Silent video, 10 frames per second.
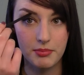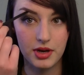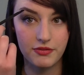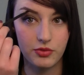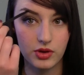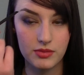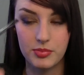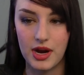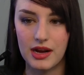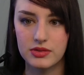But for the
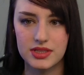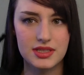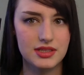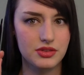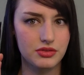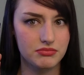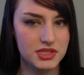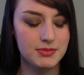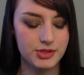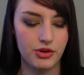brows, this
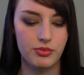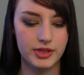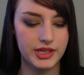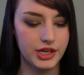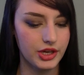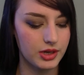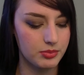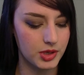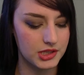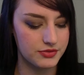seems like a really
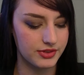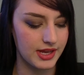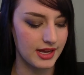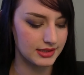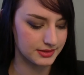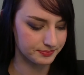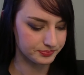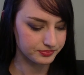good brush for that.